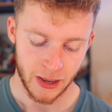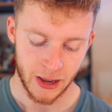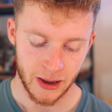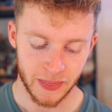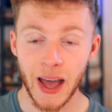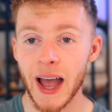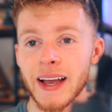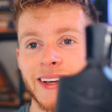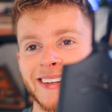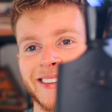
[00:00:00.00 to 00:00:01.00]
And that
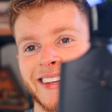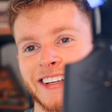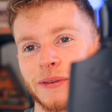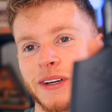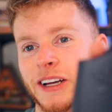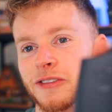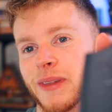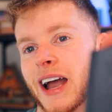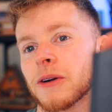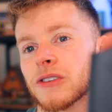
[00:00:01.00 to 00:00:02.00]
is this one here
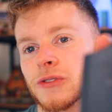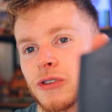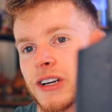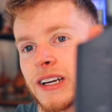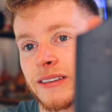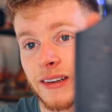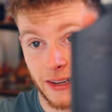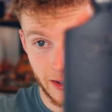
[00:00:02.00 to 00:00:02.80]
from the House of Creed.